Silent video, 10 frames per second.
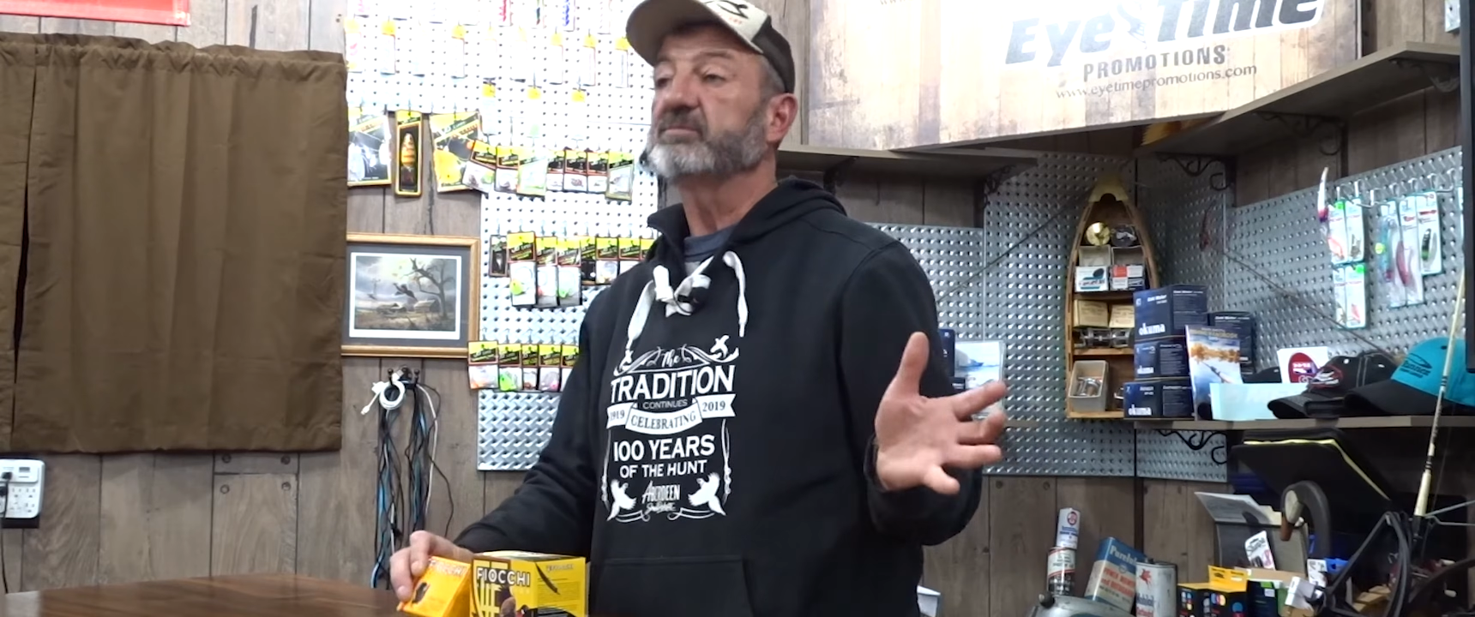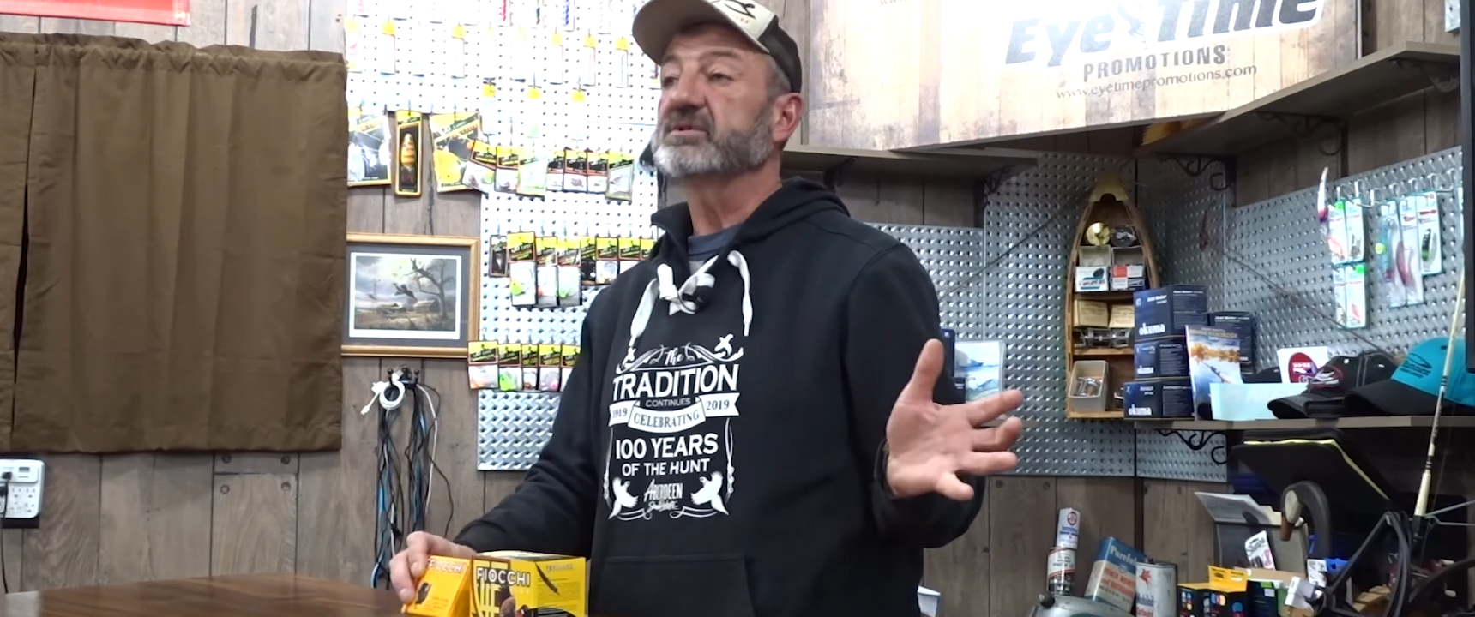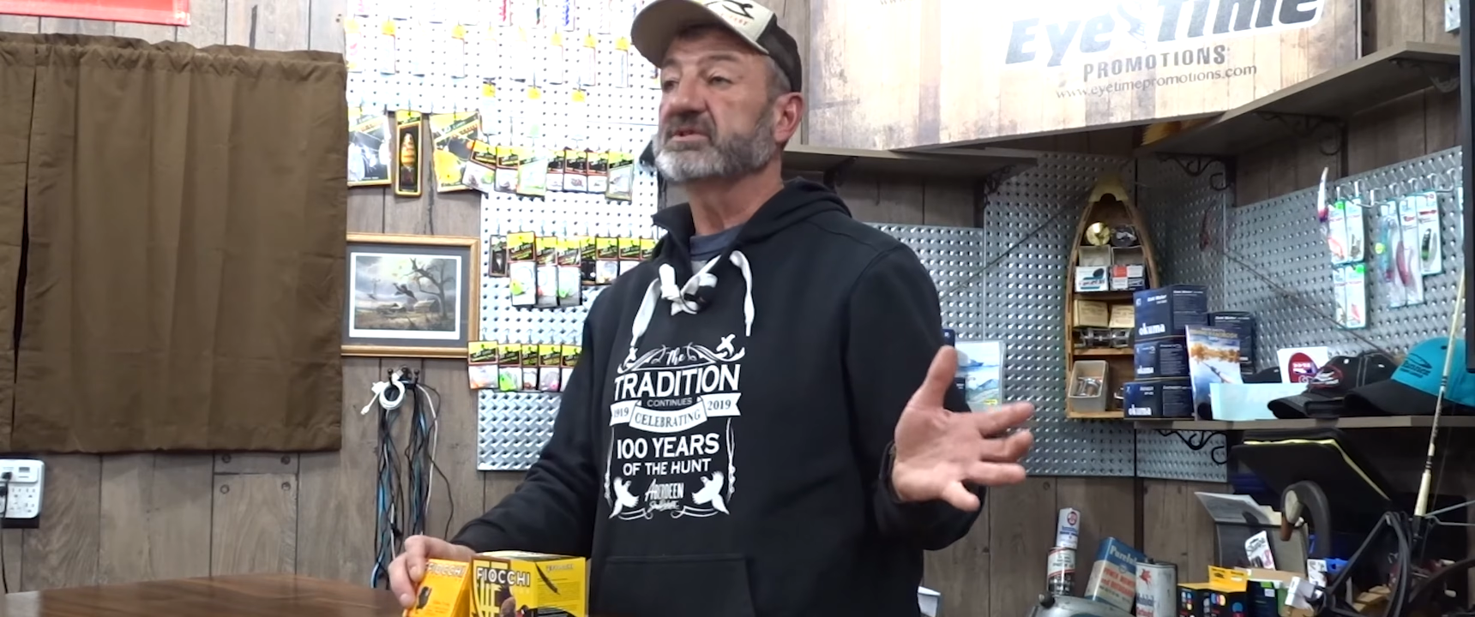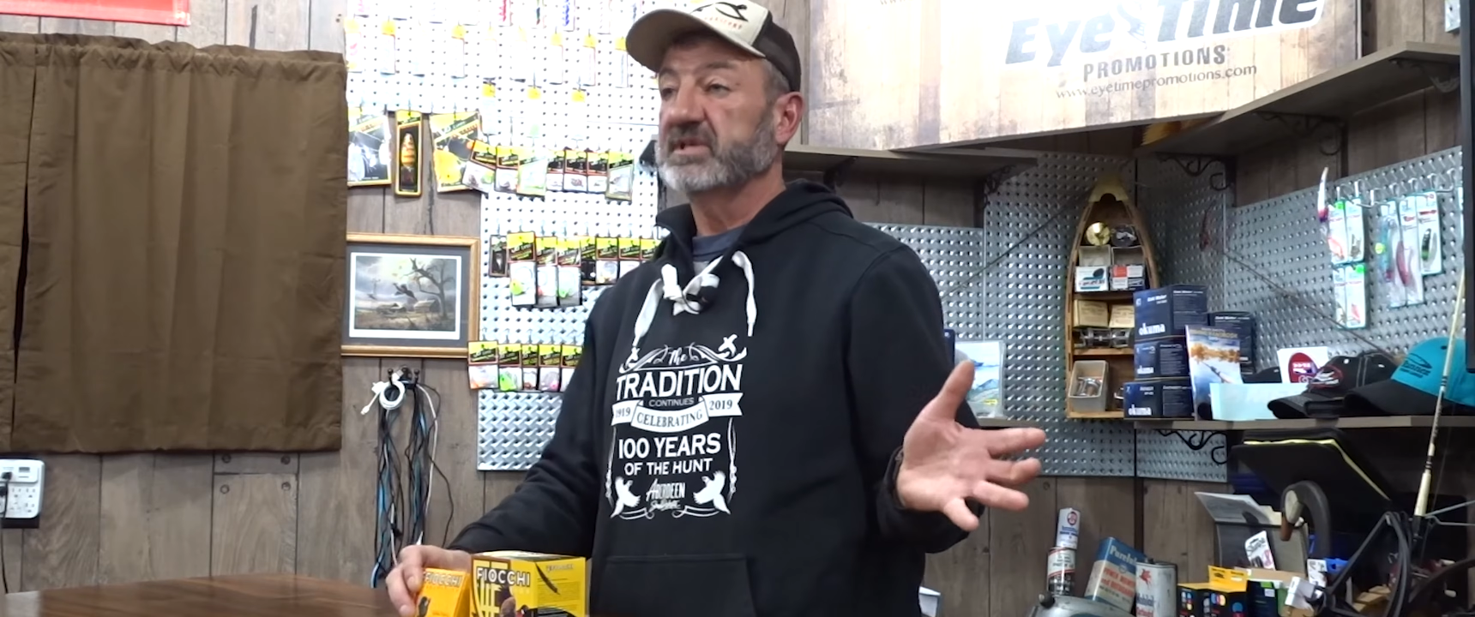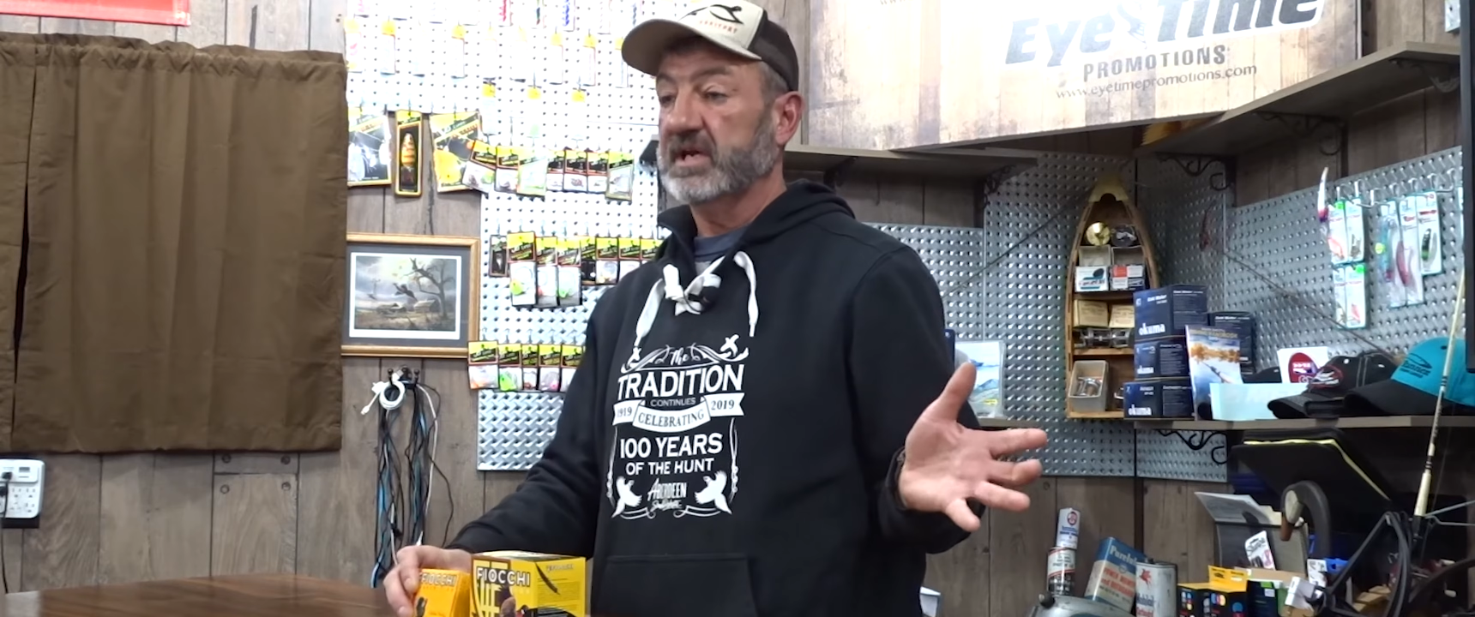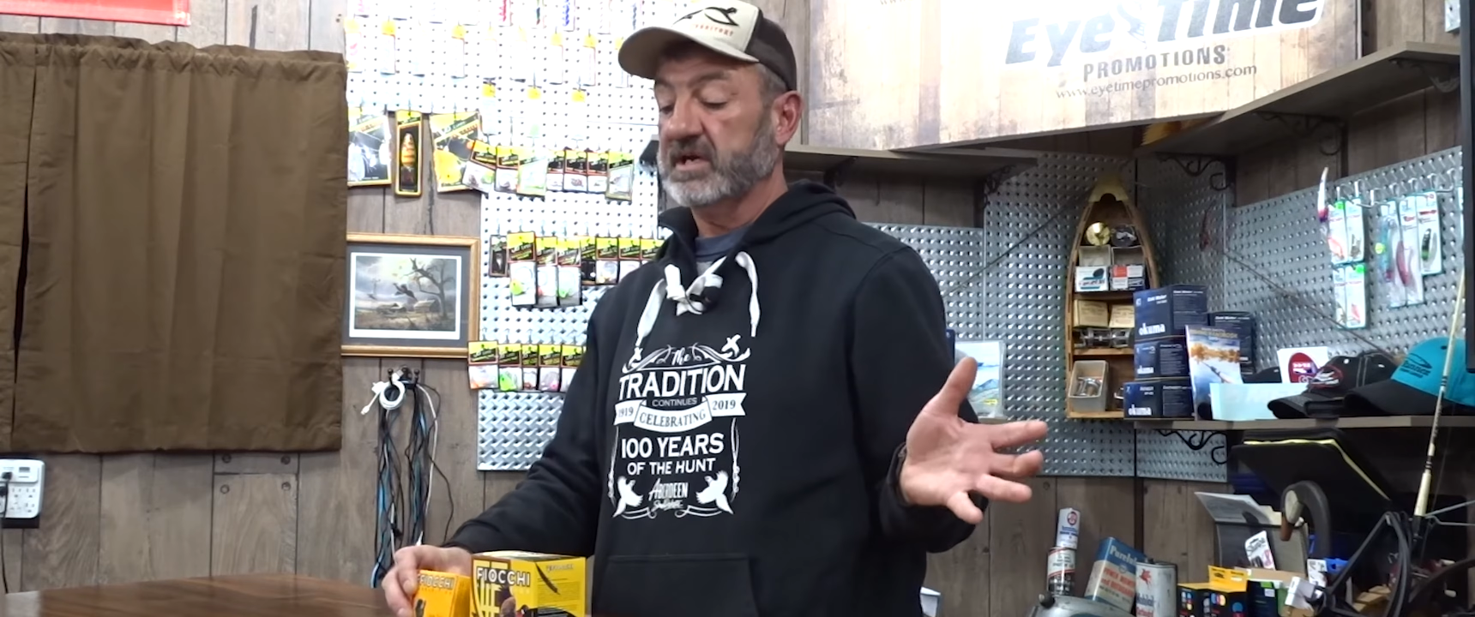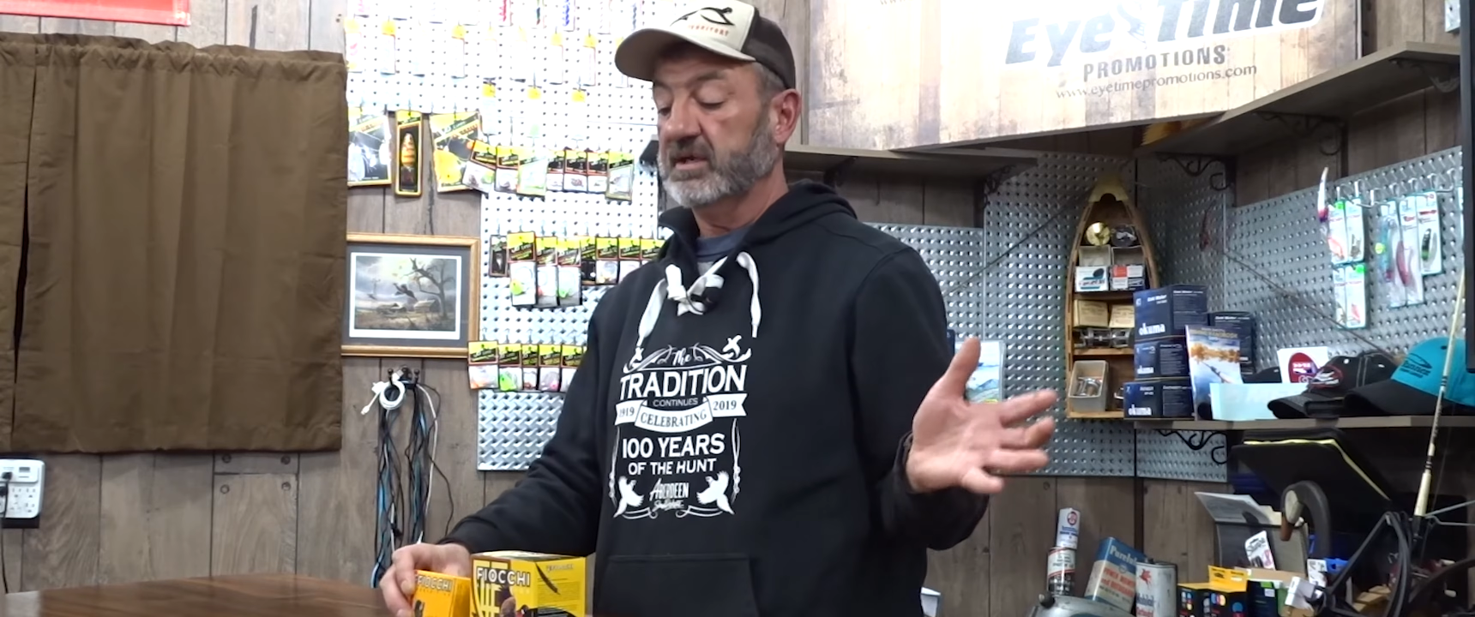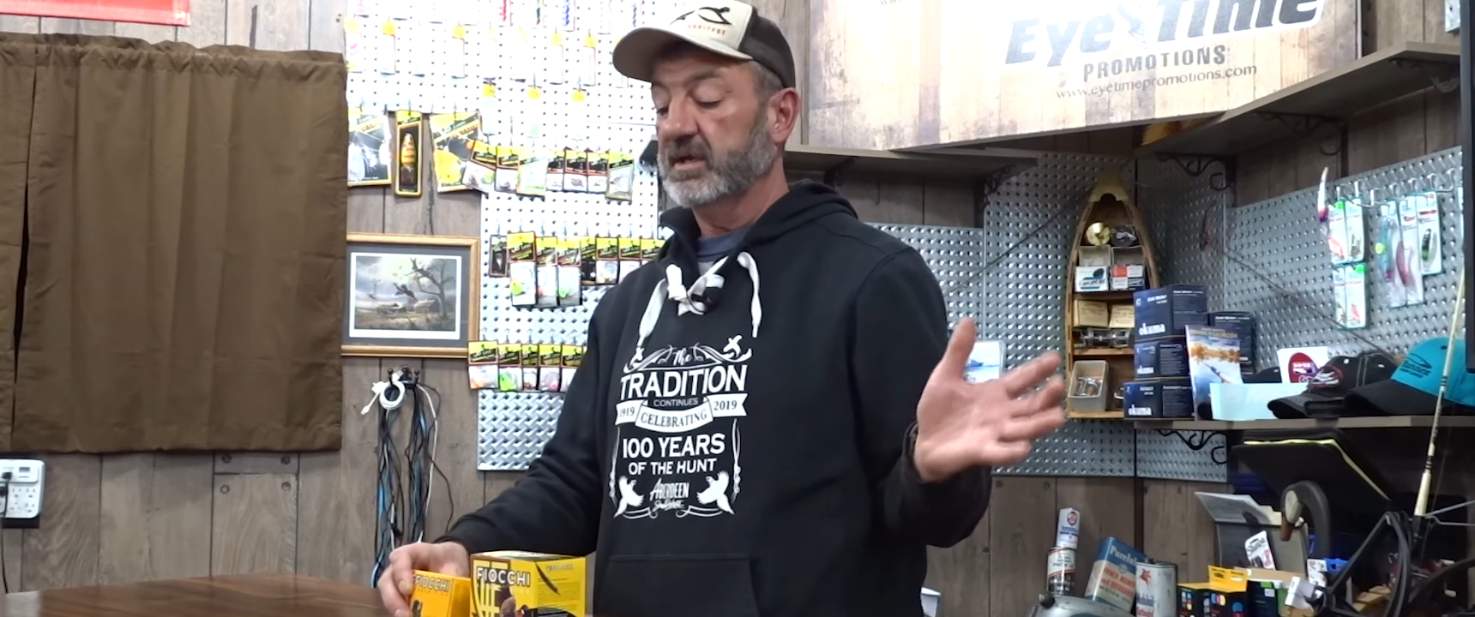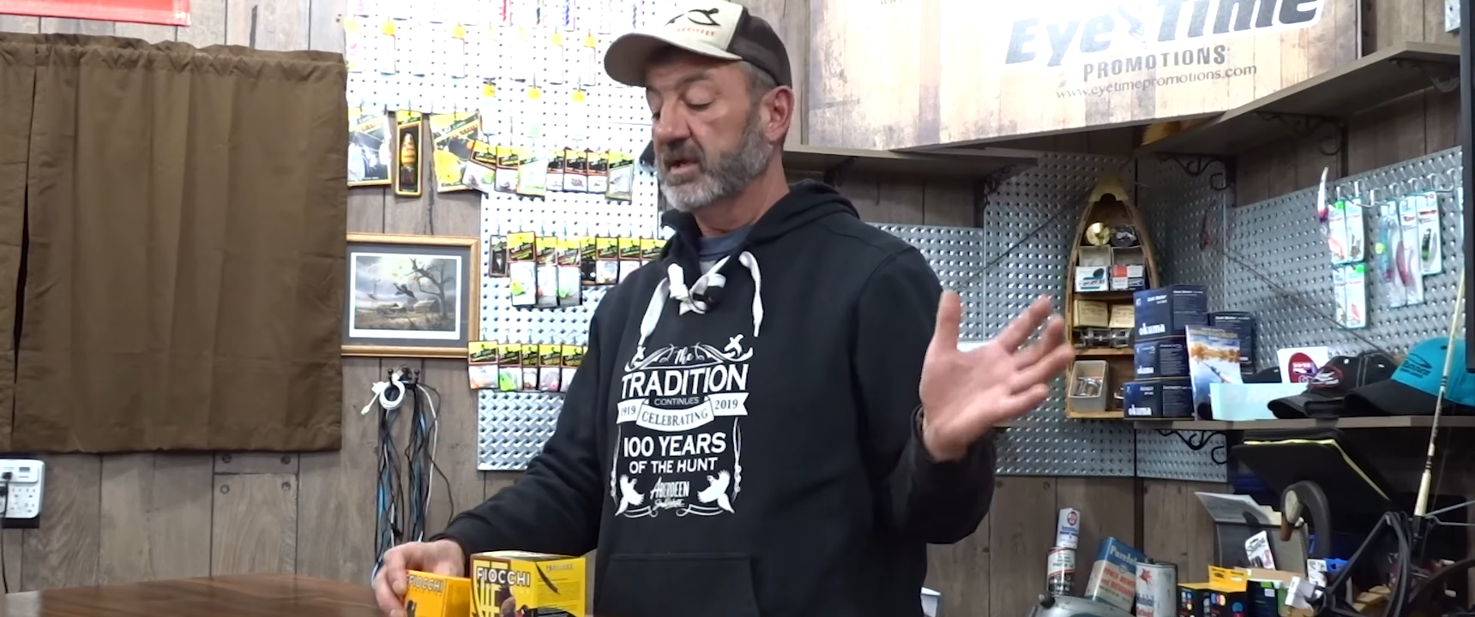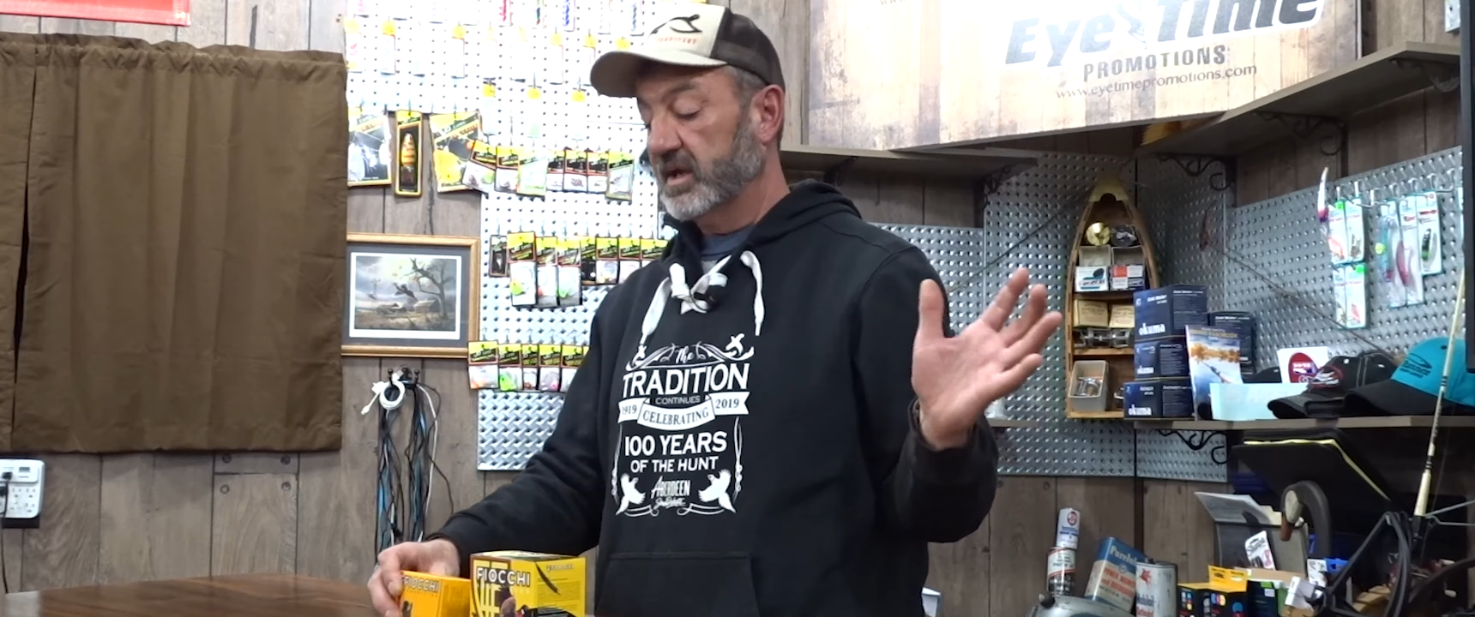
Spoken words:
per second.